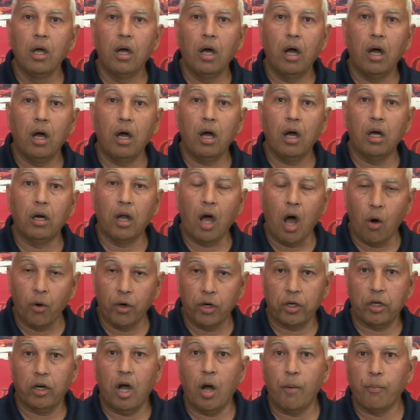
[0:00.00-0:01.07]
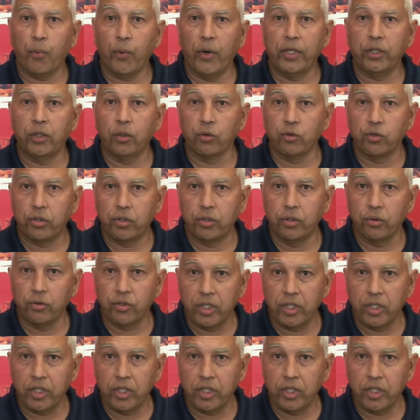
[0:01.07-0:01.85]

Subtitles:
on how they're going to operate their